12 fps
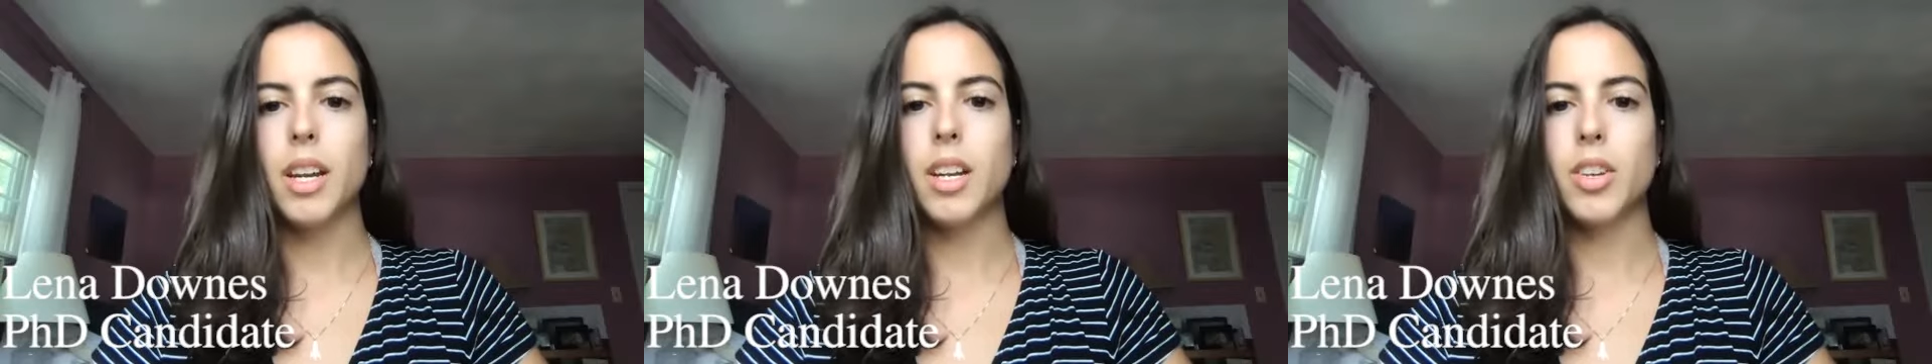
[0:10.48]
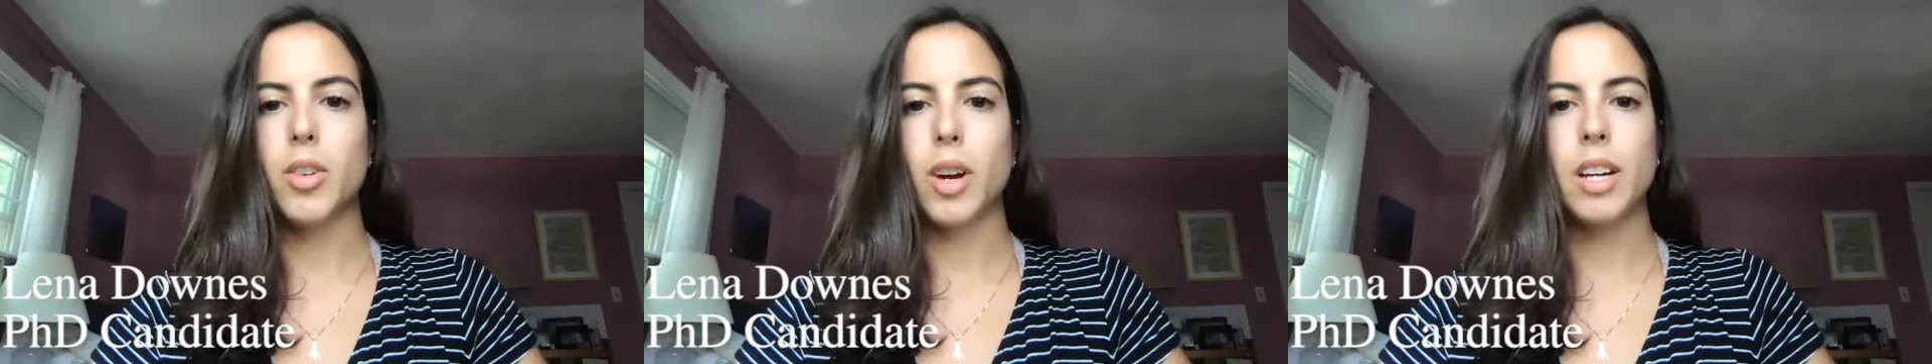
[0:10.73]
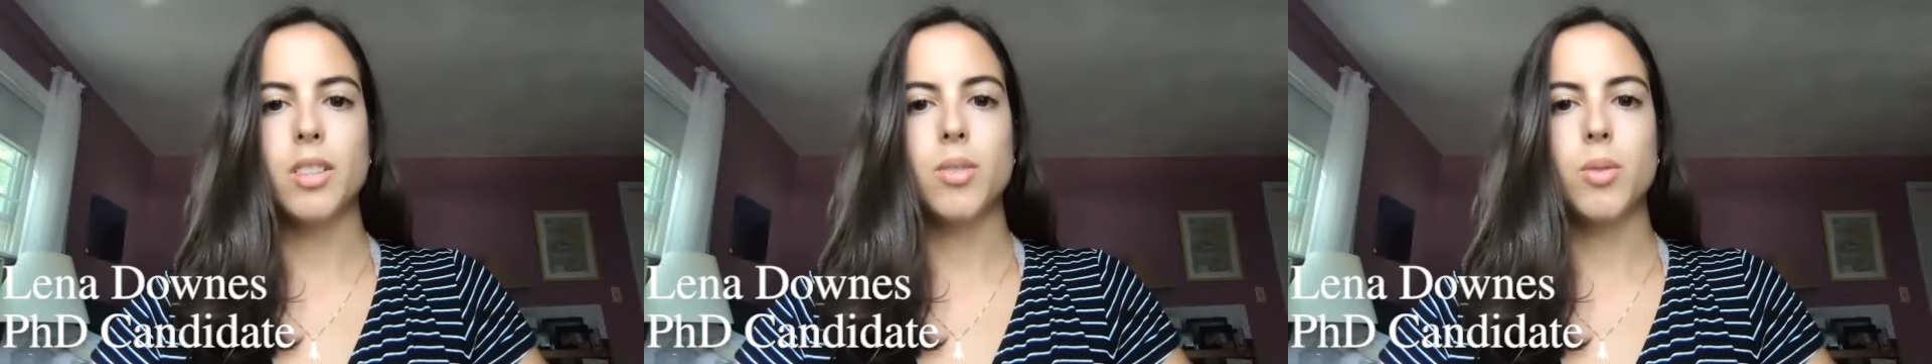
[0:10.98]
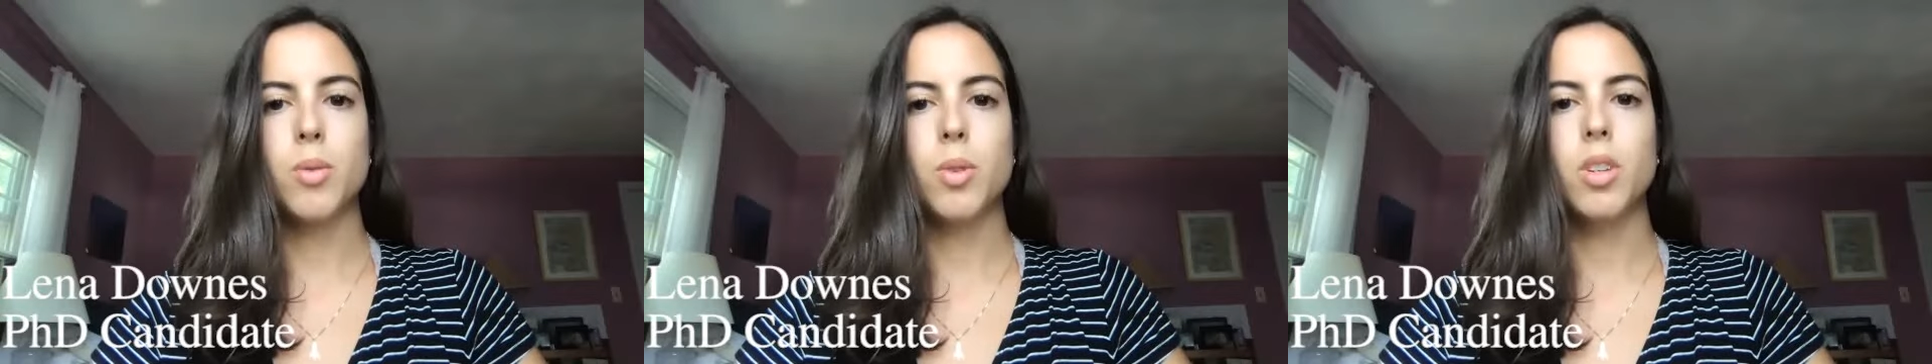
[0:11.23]
in grad
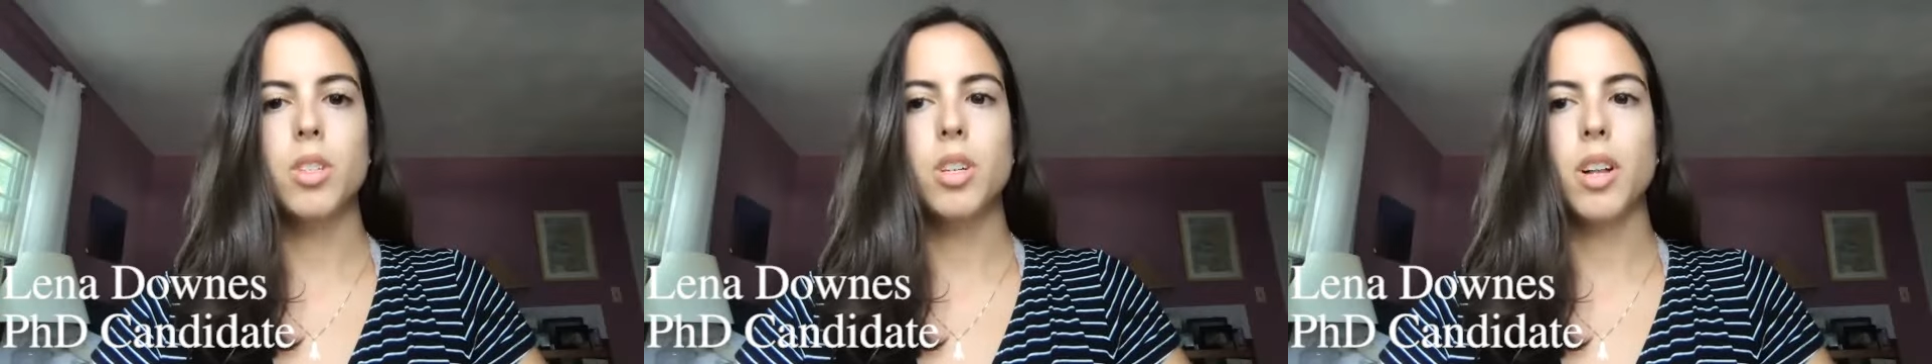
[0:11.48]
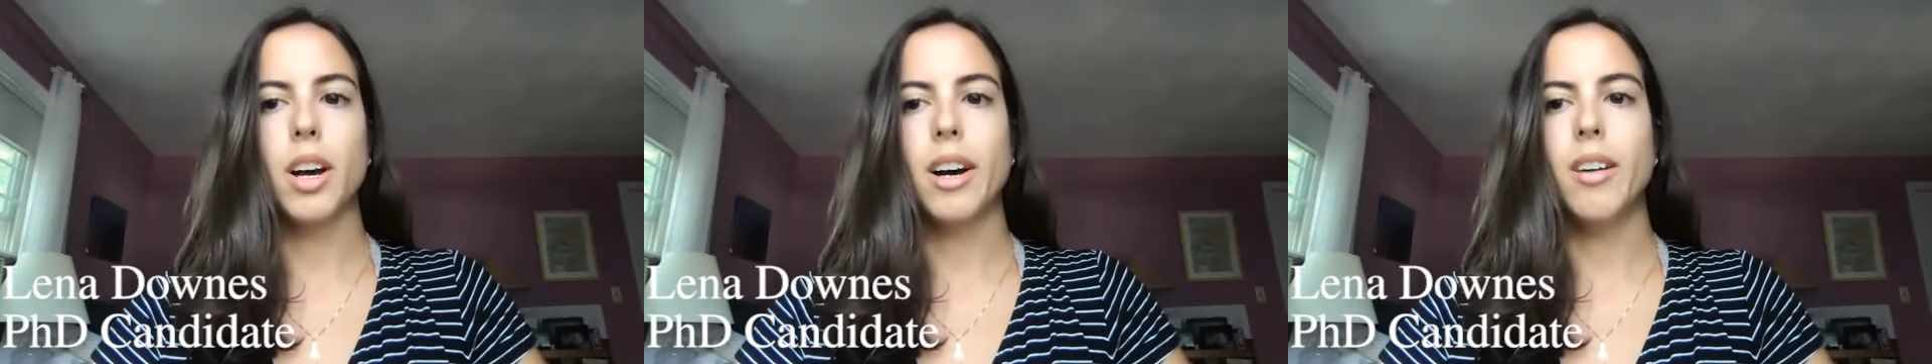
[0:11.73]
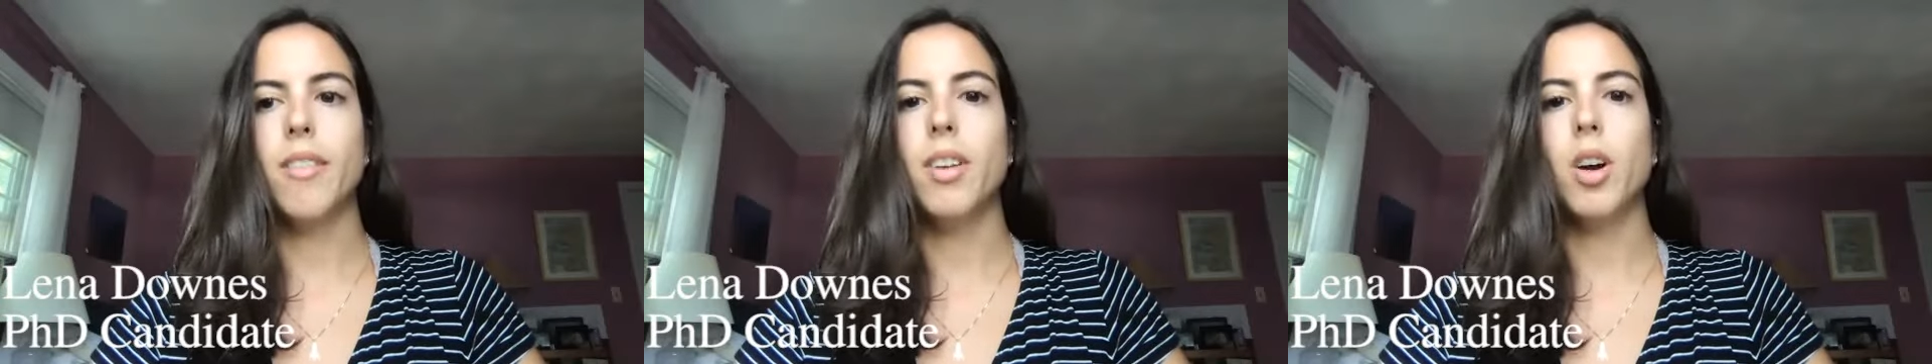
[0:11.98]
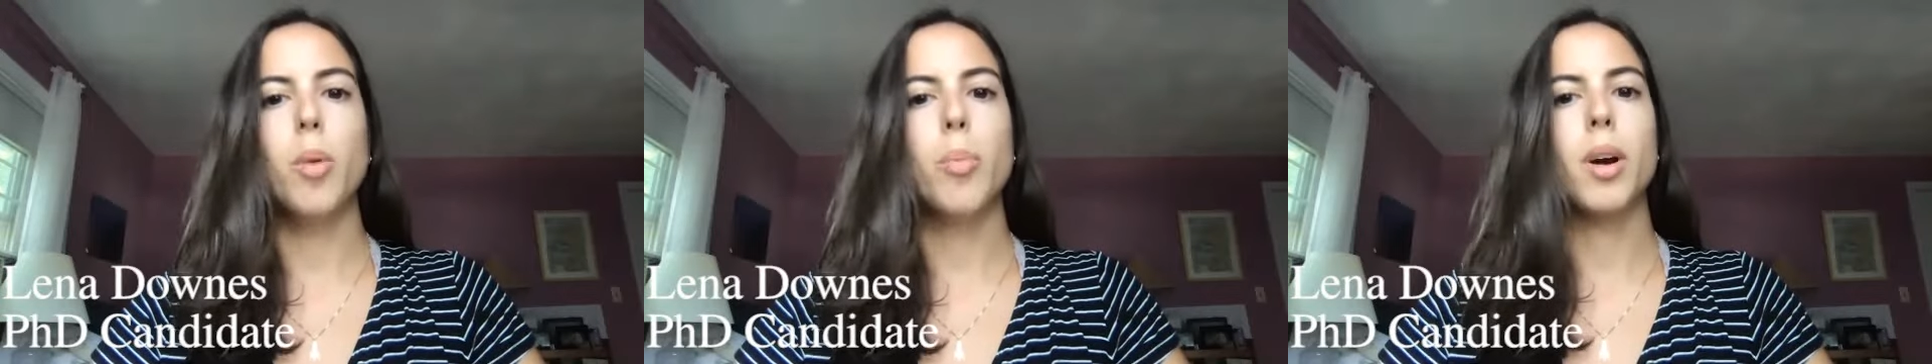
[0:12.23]
school you'll have
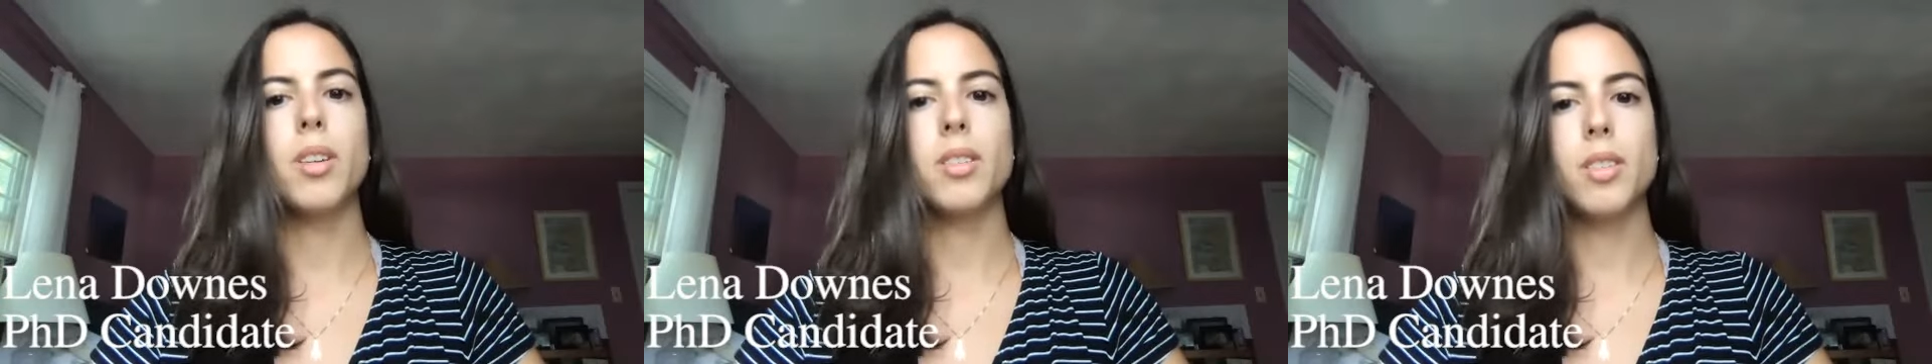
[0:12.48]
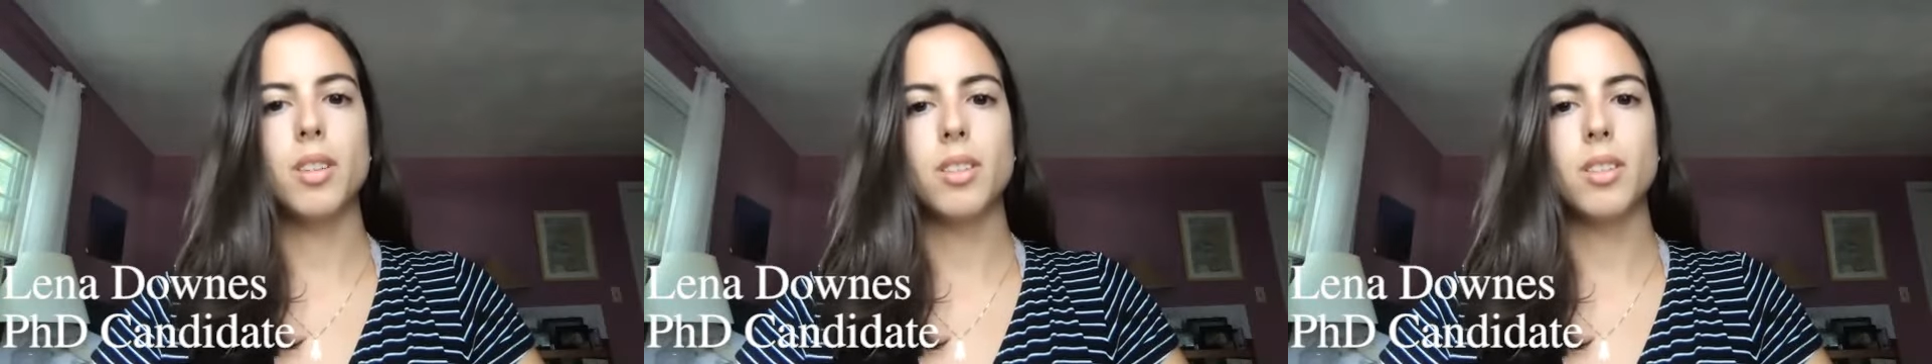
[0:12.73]
no personal